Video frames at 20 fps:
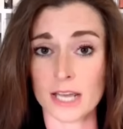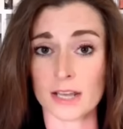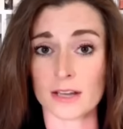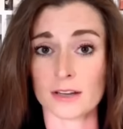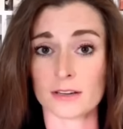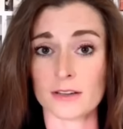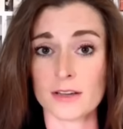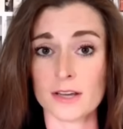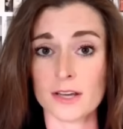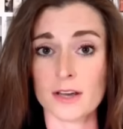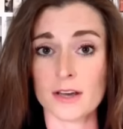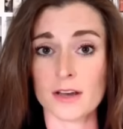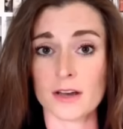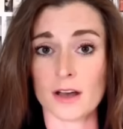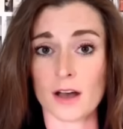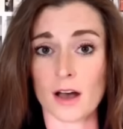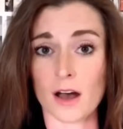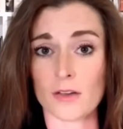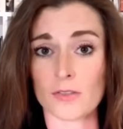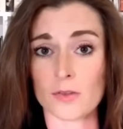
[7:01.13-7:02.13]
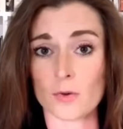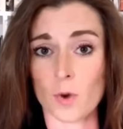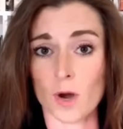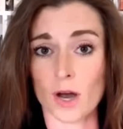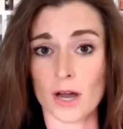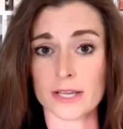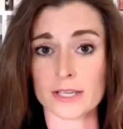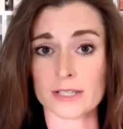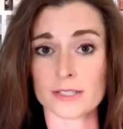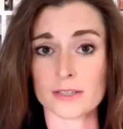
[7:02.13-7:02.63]
in
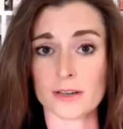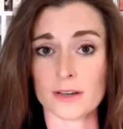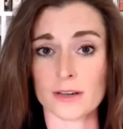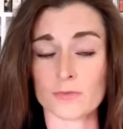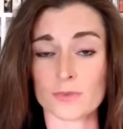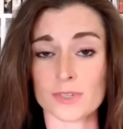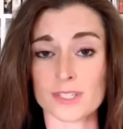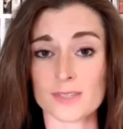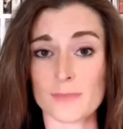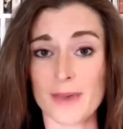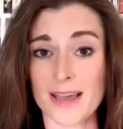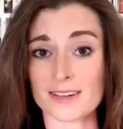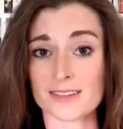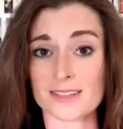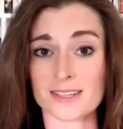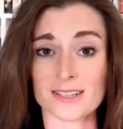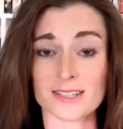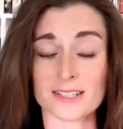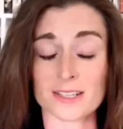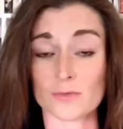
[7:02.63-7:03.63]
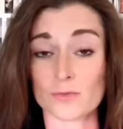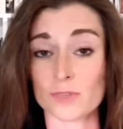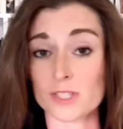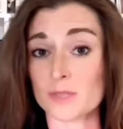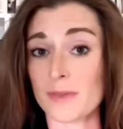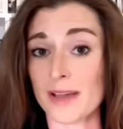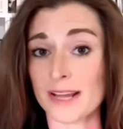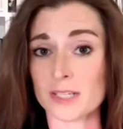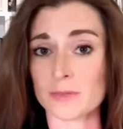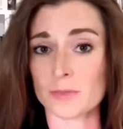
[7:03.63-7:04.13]
otherwise respected and
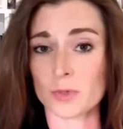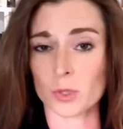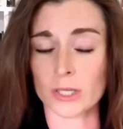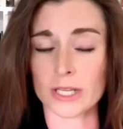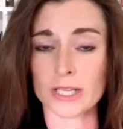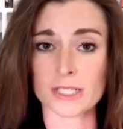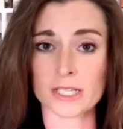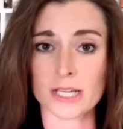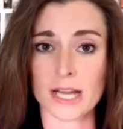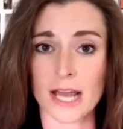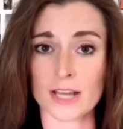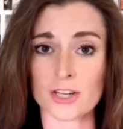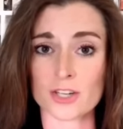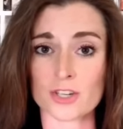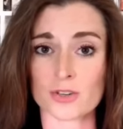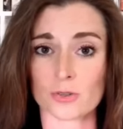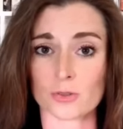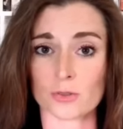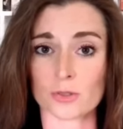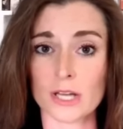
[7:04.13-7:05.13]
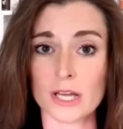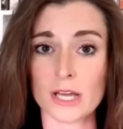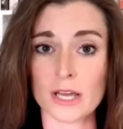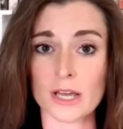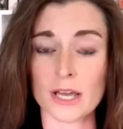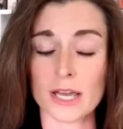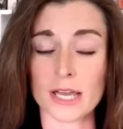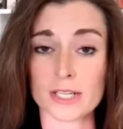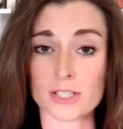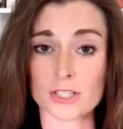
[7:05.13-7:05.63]
respectable international
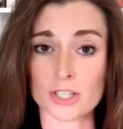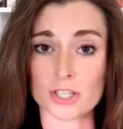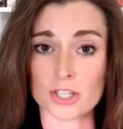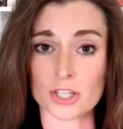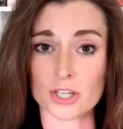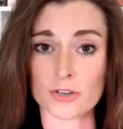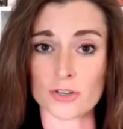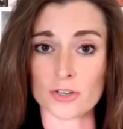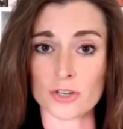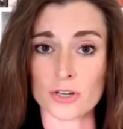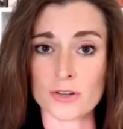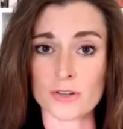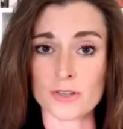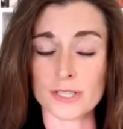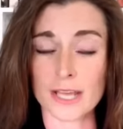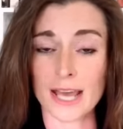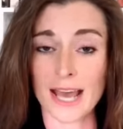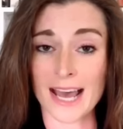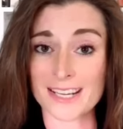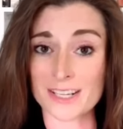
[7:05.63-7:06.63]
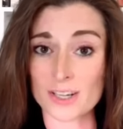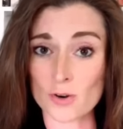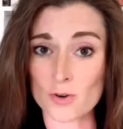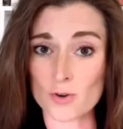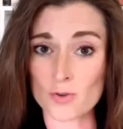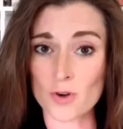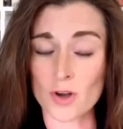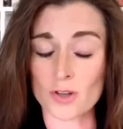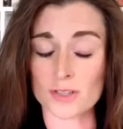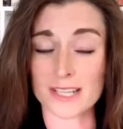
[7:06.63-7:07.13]
institutions and
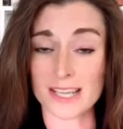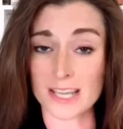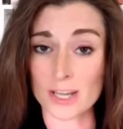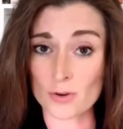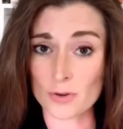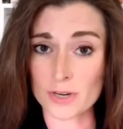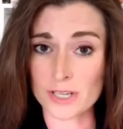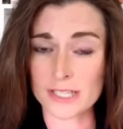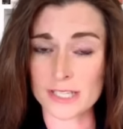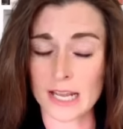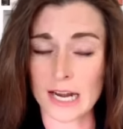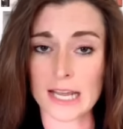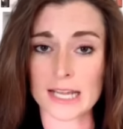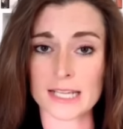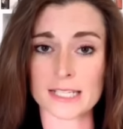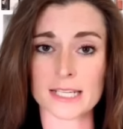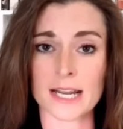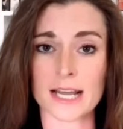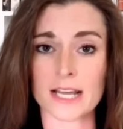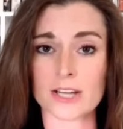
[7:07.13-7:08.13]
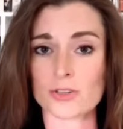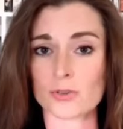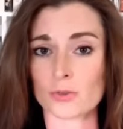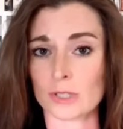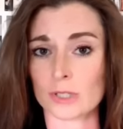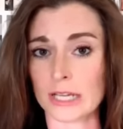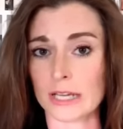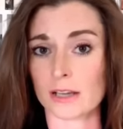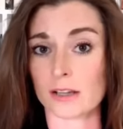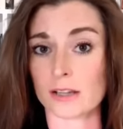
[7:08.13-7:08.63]
across increasingly
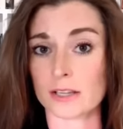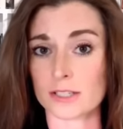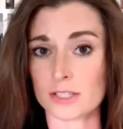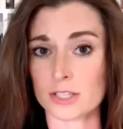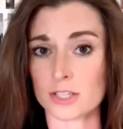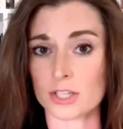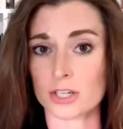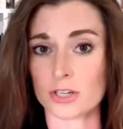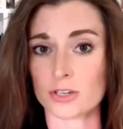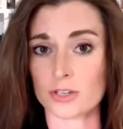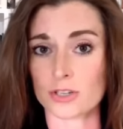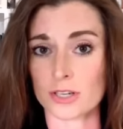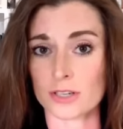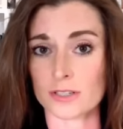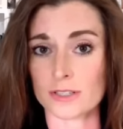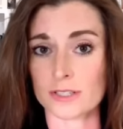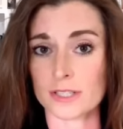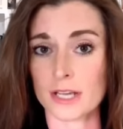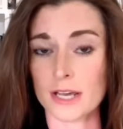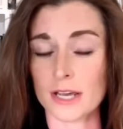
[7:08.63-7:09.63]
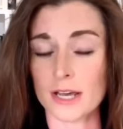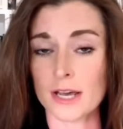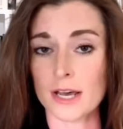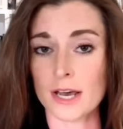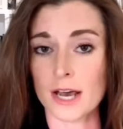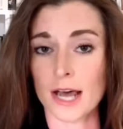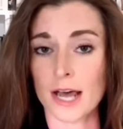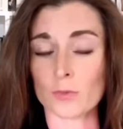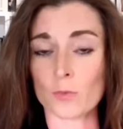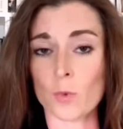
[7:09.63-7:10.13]
international legal institutions.
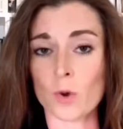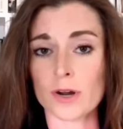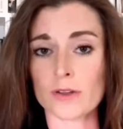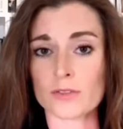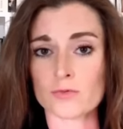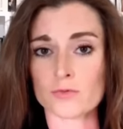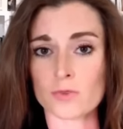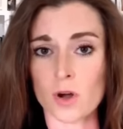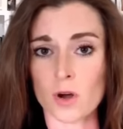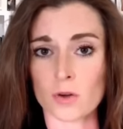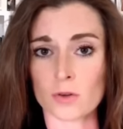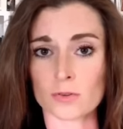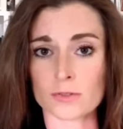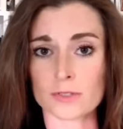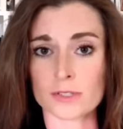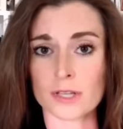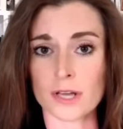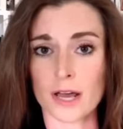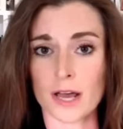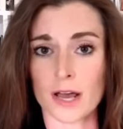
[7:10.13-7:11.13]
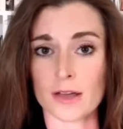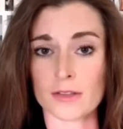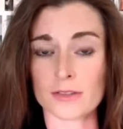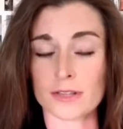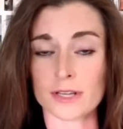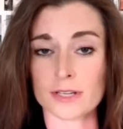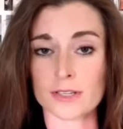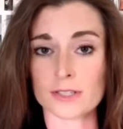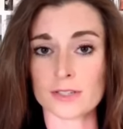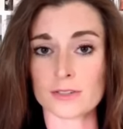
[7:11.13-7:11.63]
Mm. And one of the roles
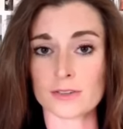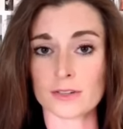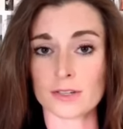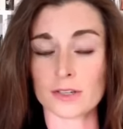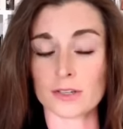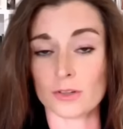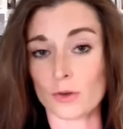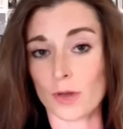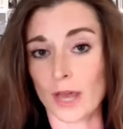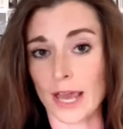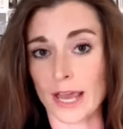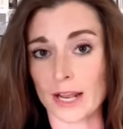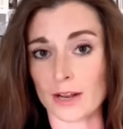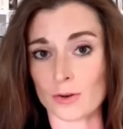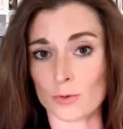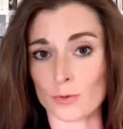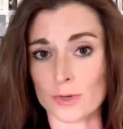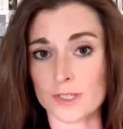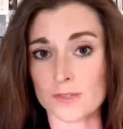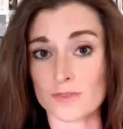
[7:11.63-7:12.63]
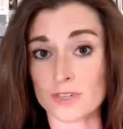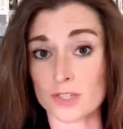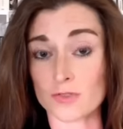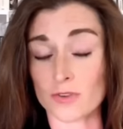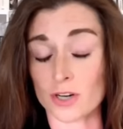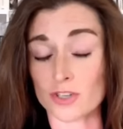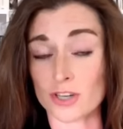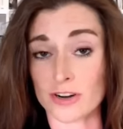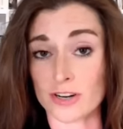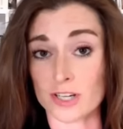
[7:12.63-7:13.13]
that UK Lawyers for
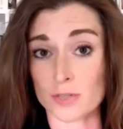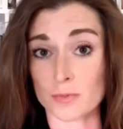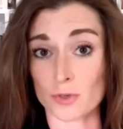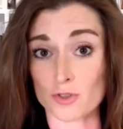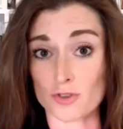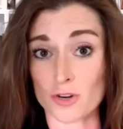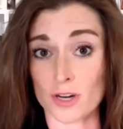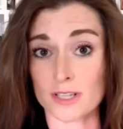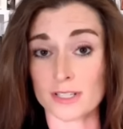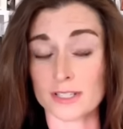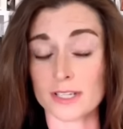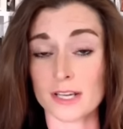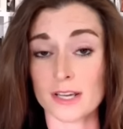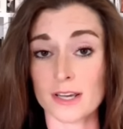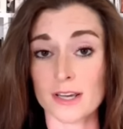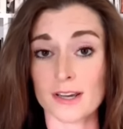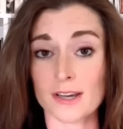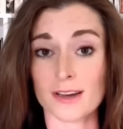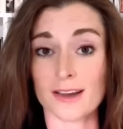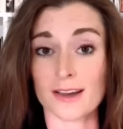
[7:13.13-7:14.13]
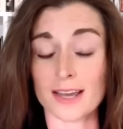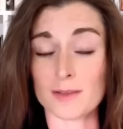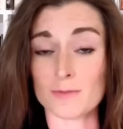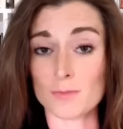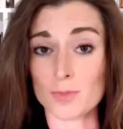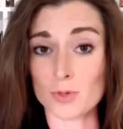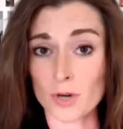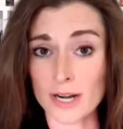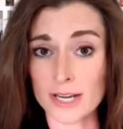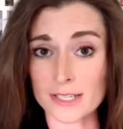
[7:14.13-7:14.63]
Israel Charitable Trust
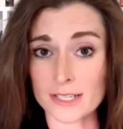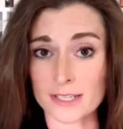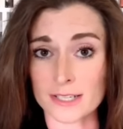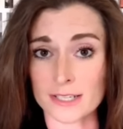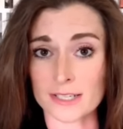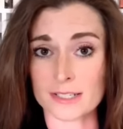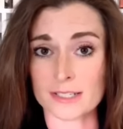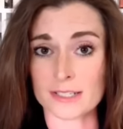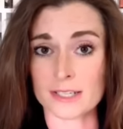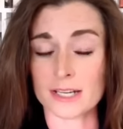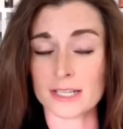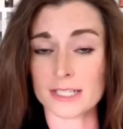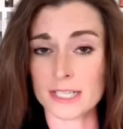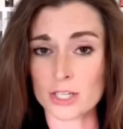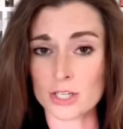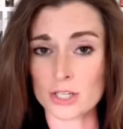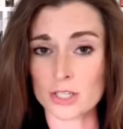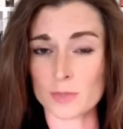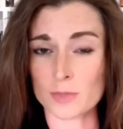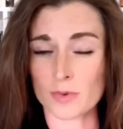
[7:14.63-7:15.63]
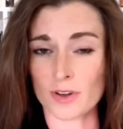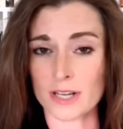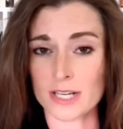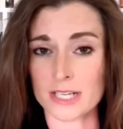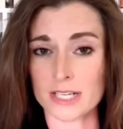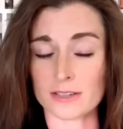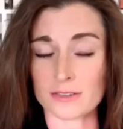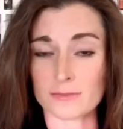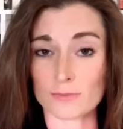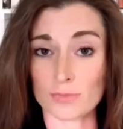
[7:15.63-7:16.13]
embraces, in addition
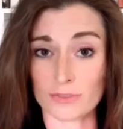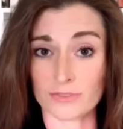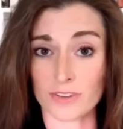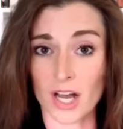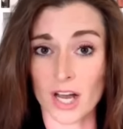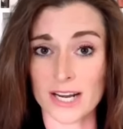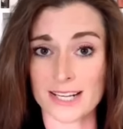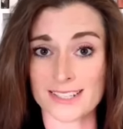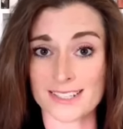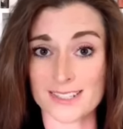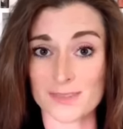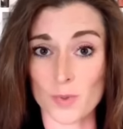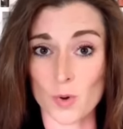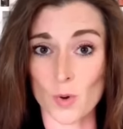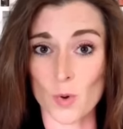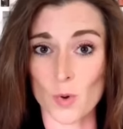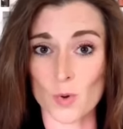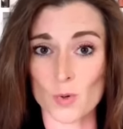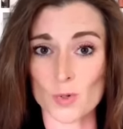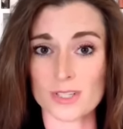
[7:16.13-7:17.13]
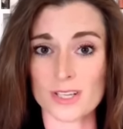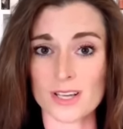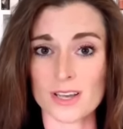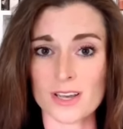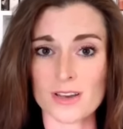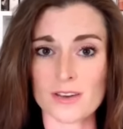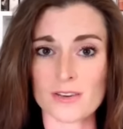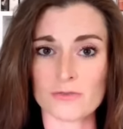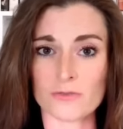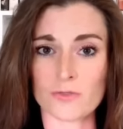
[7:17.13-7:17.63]
to providing support
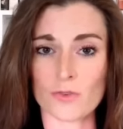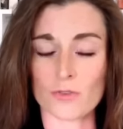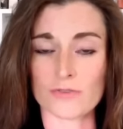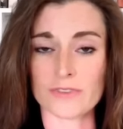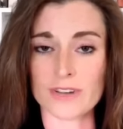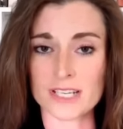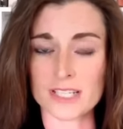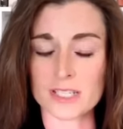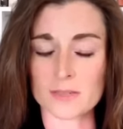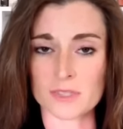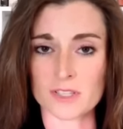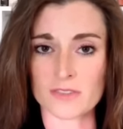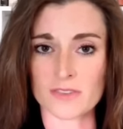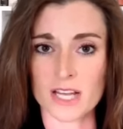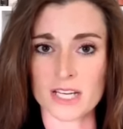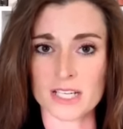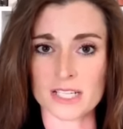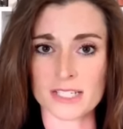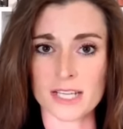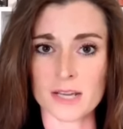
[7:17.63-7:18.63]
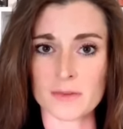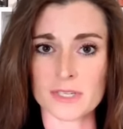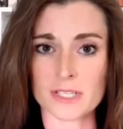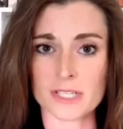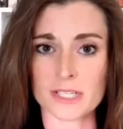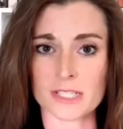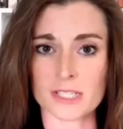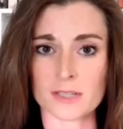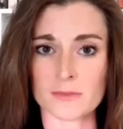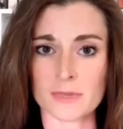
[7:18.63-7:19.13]
for victims of
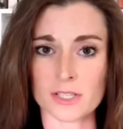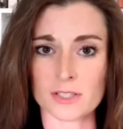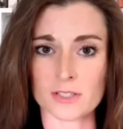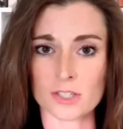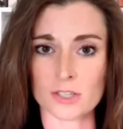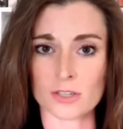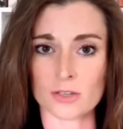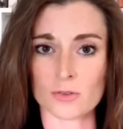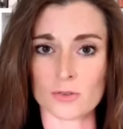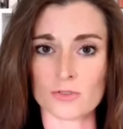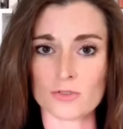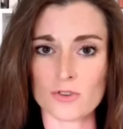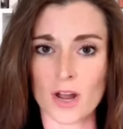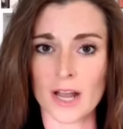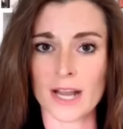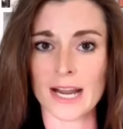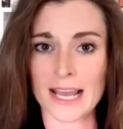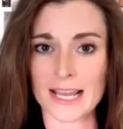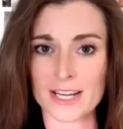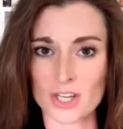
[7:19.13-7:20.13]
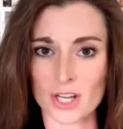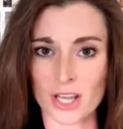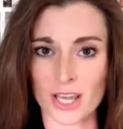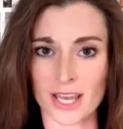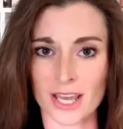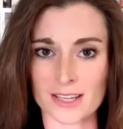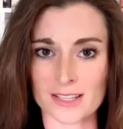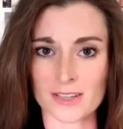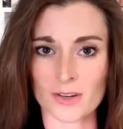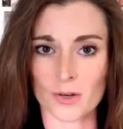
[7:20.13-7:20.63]
anti-Semitism, is to try and
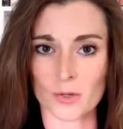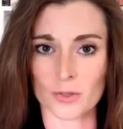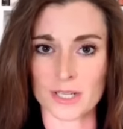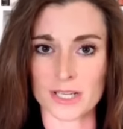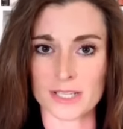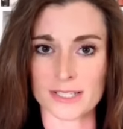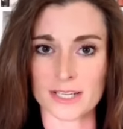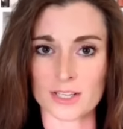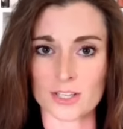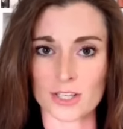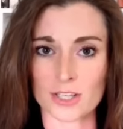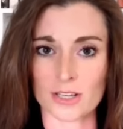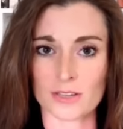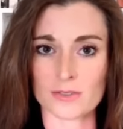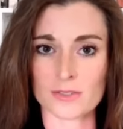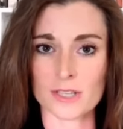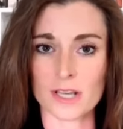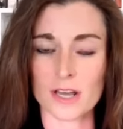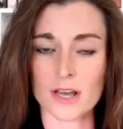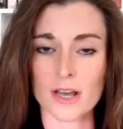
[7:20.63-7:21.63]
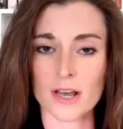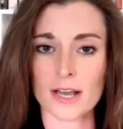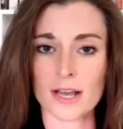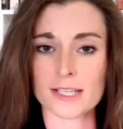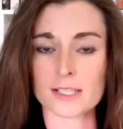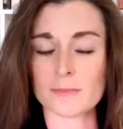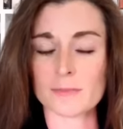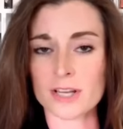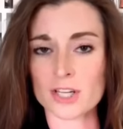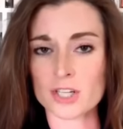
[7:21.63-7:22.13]
educate on these issues,
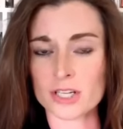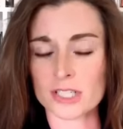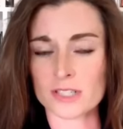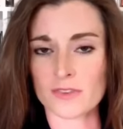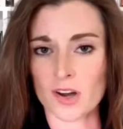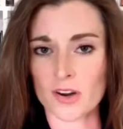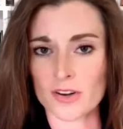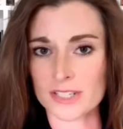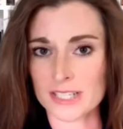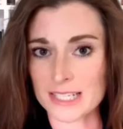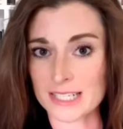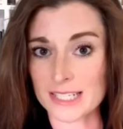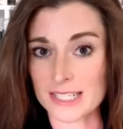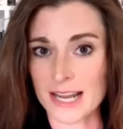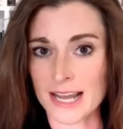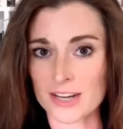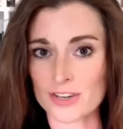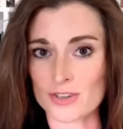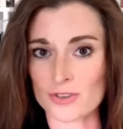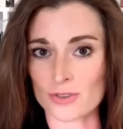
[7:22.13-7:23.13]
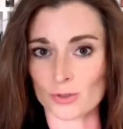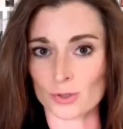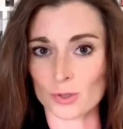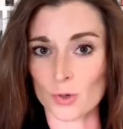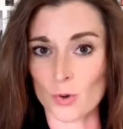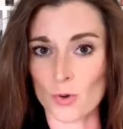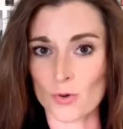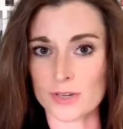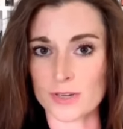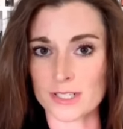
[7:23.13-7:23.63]
especially as far as international
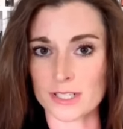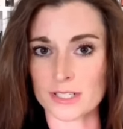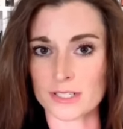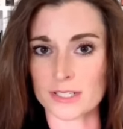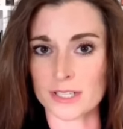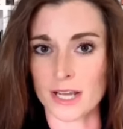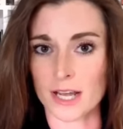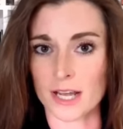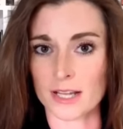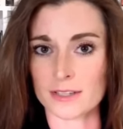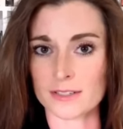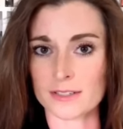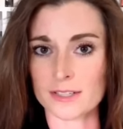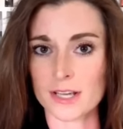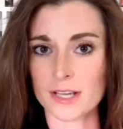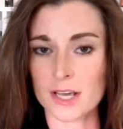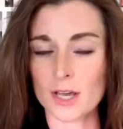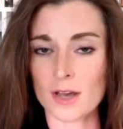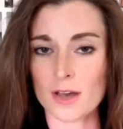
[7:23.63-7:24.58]
law is concerned.